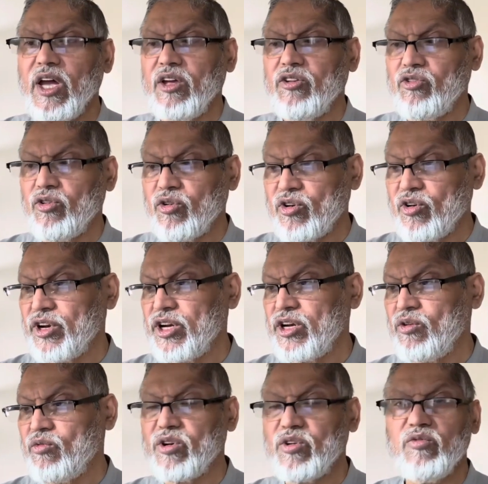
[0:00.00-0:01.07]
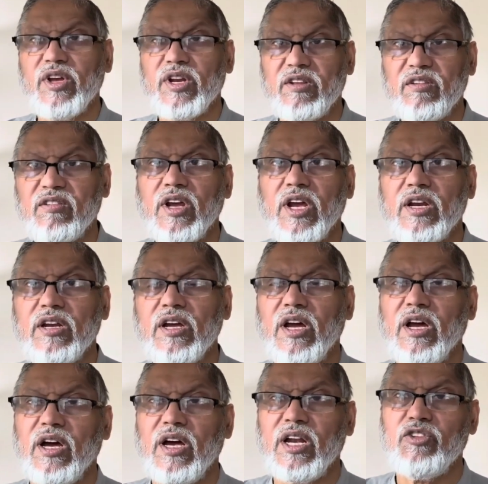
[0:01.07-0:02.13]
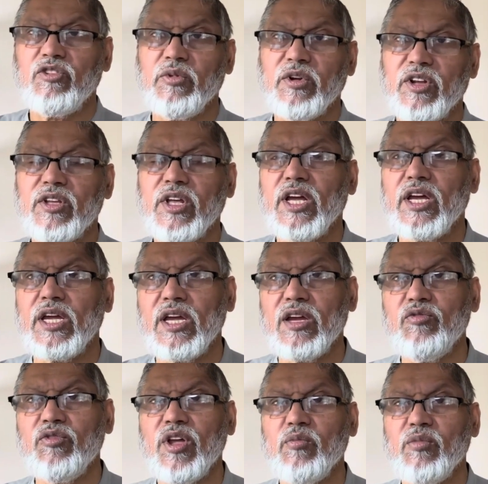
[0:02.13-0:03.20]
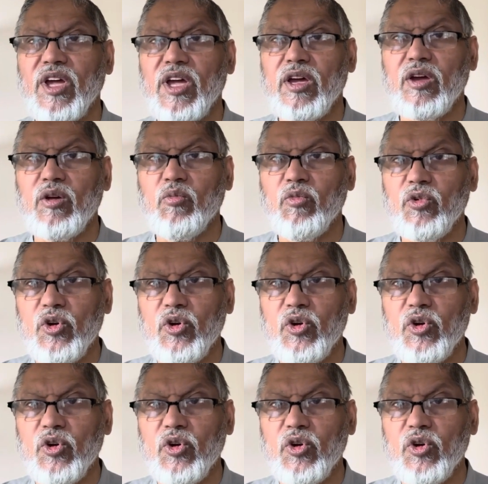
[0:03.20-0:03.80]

so according to what we understand allah subhanahu wa ta'ala gave them a